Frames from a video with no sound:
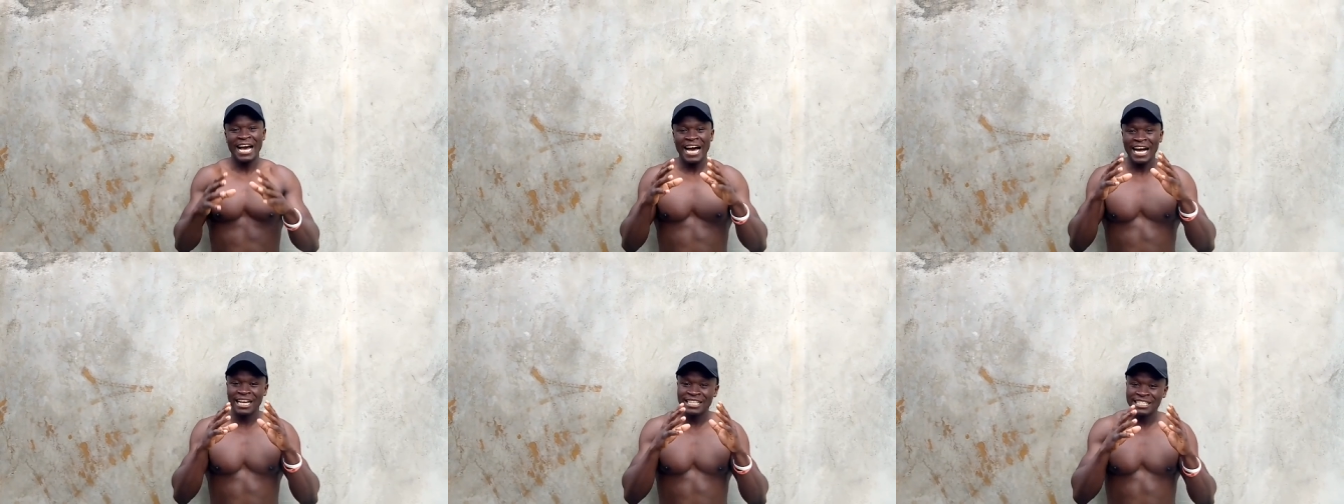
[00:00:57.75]

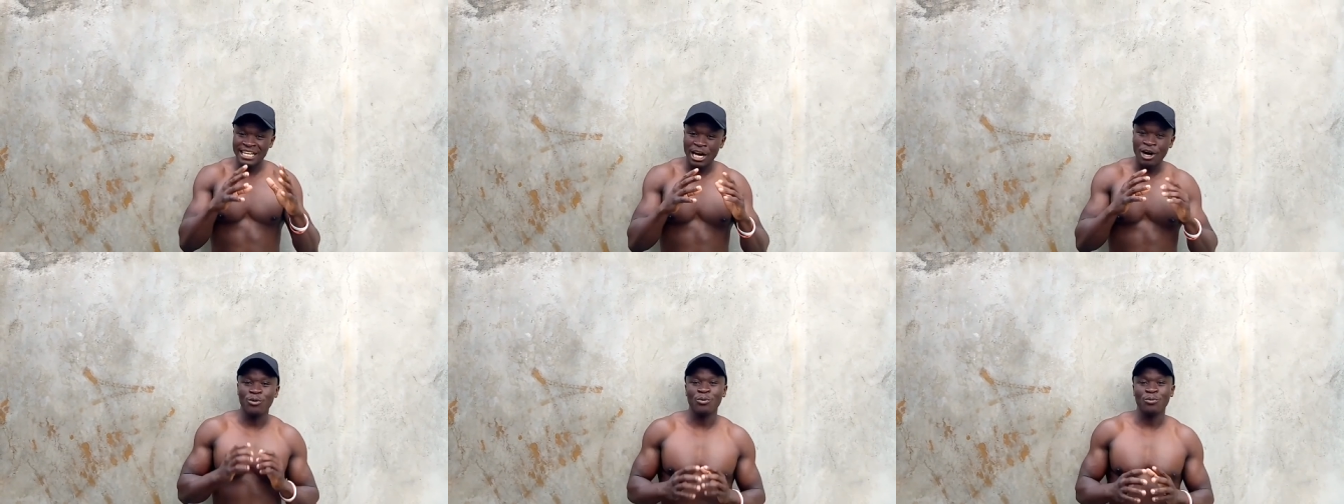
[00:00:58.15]
and
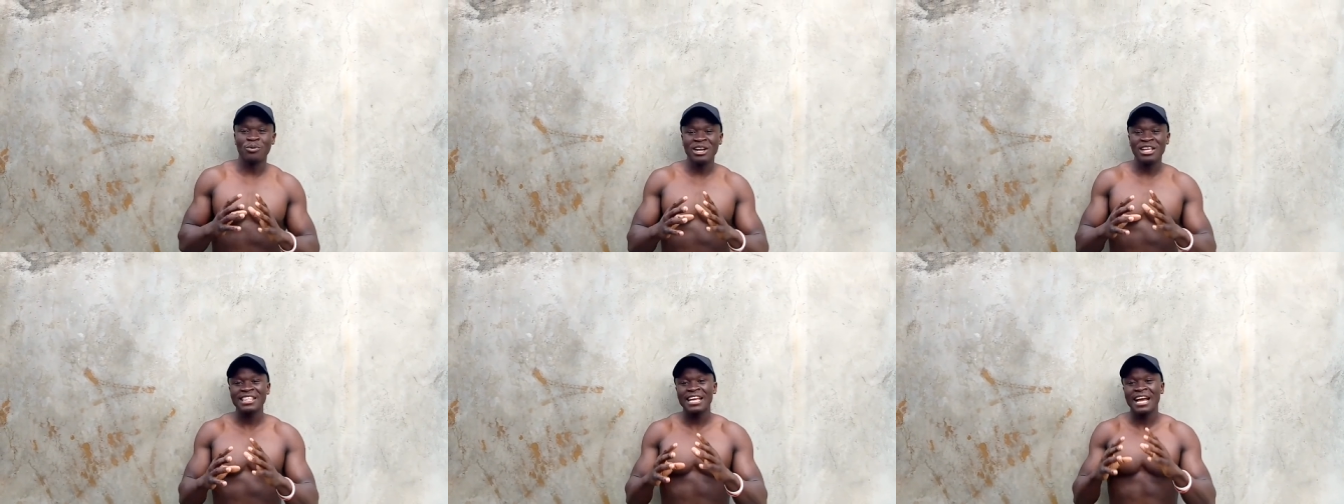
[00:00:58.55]
down,
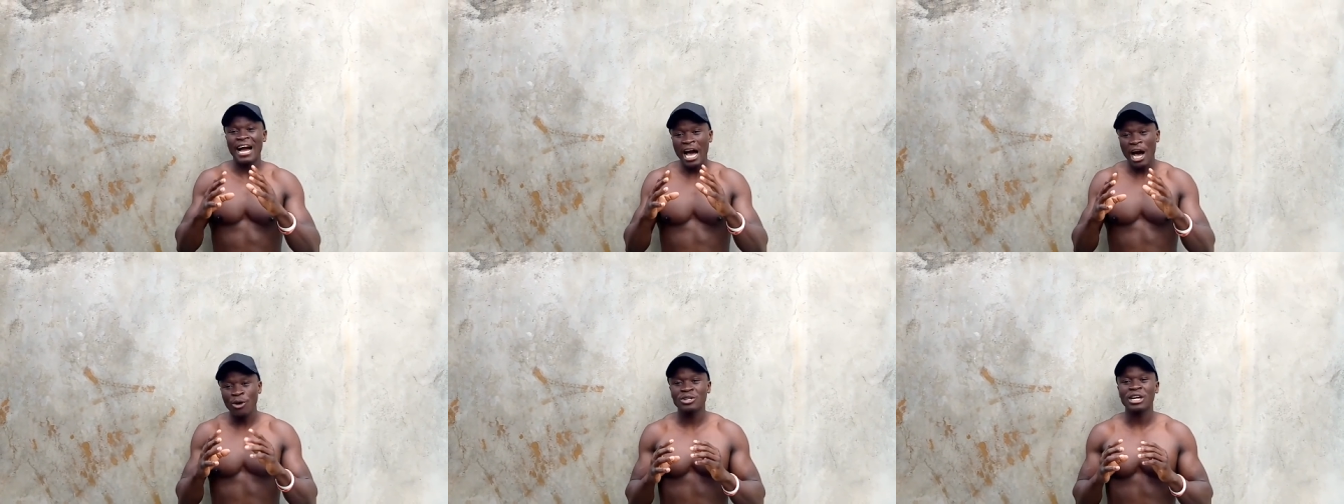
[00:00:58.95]
breathing
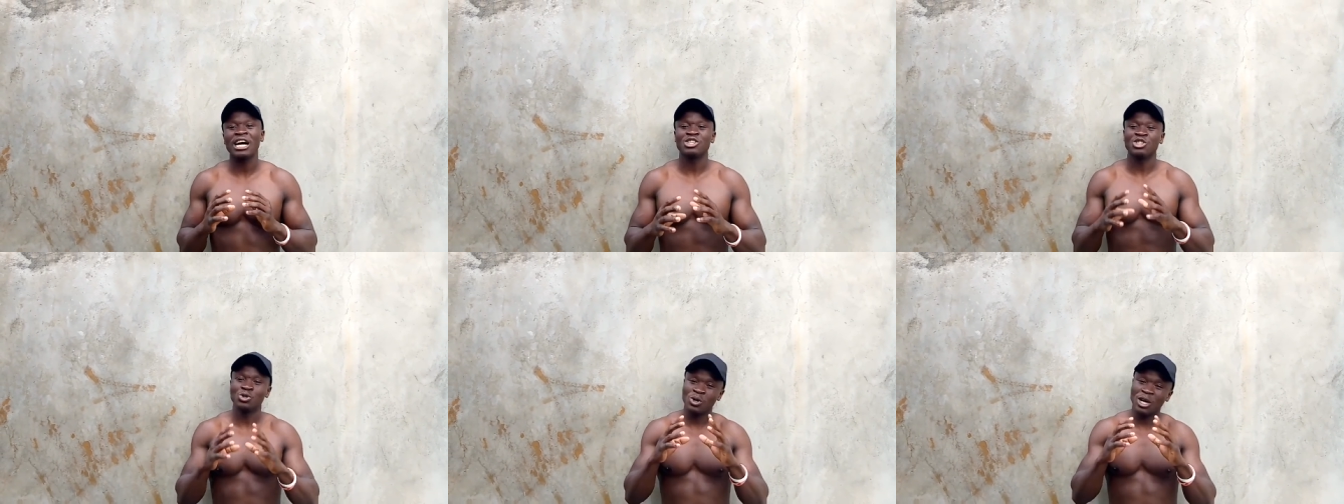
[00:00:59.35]
out
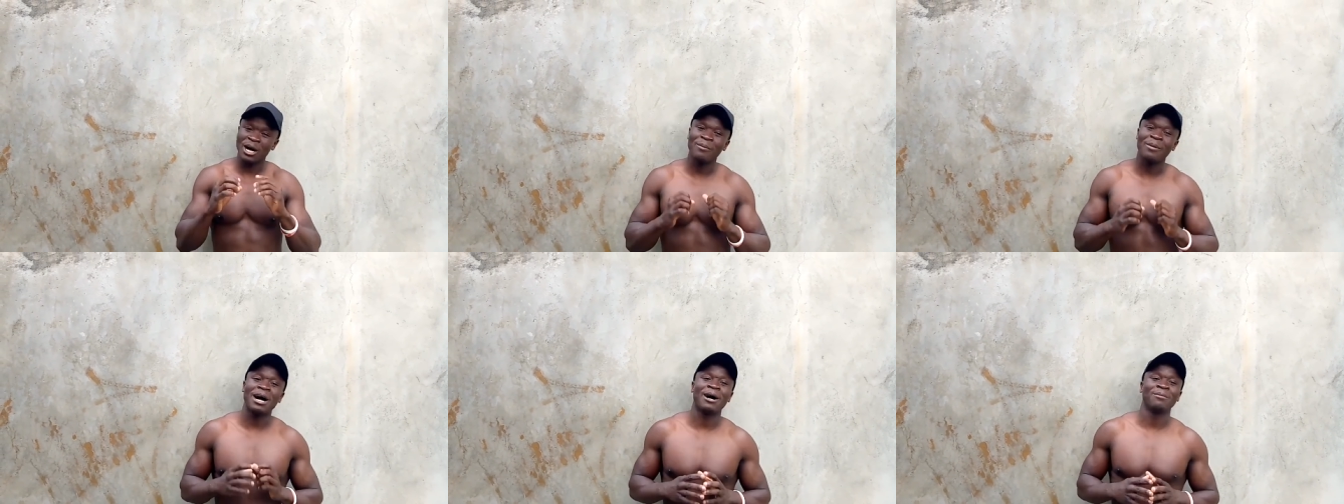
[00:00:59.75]
as you come
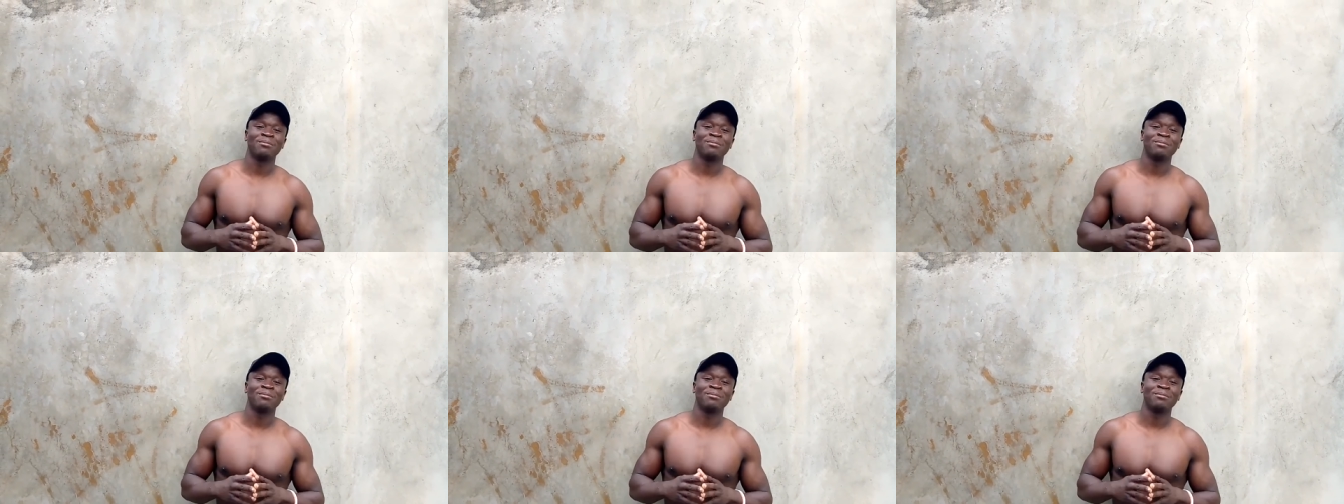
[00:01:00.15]
up